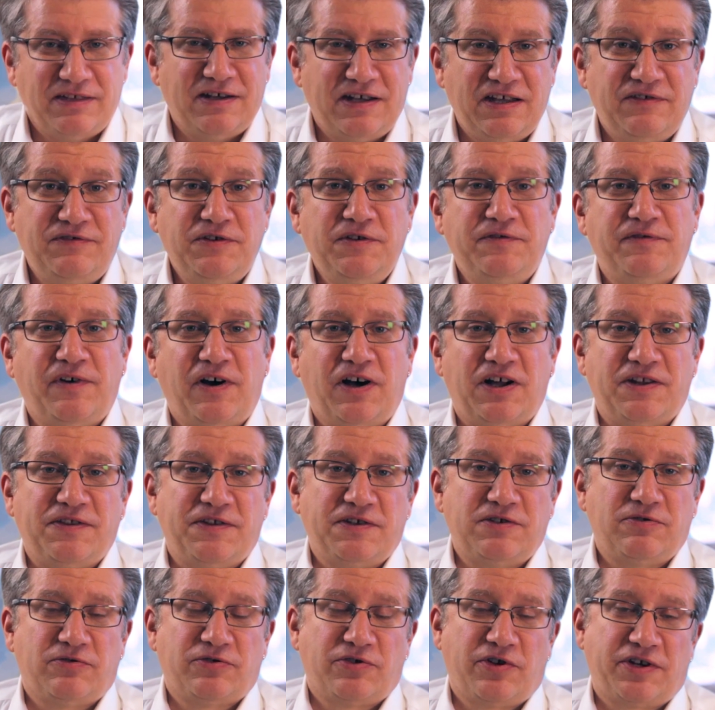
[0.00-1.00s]
If you find
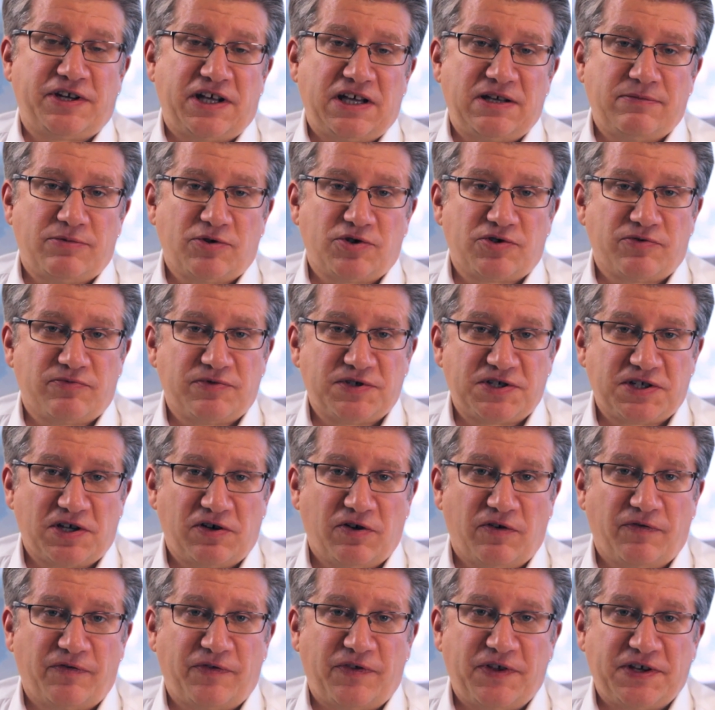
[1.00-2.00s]
that you're not able to
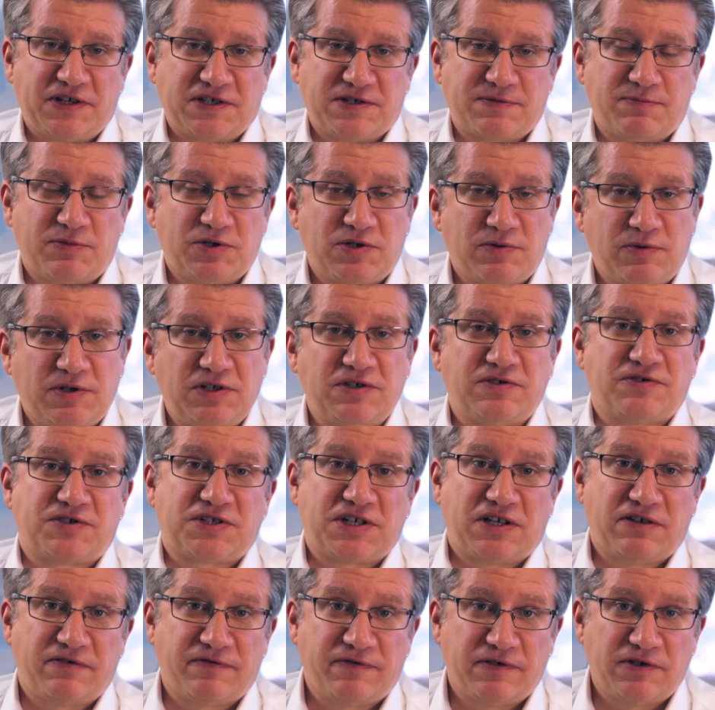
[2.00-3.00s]
resolve things between
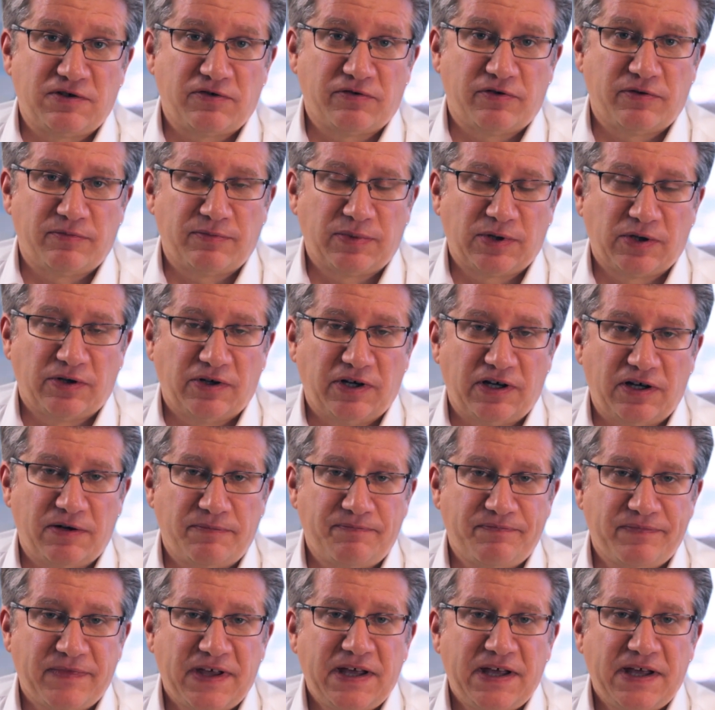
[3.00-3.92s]
yourself and your employer,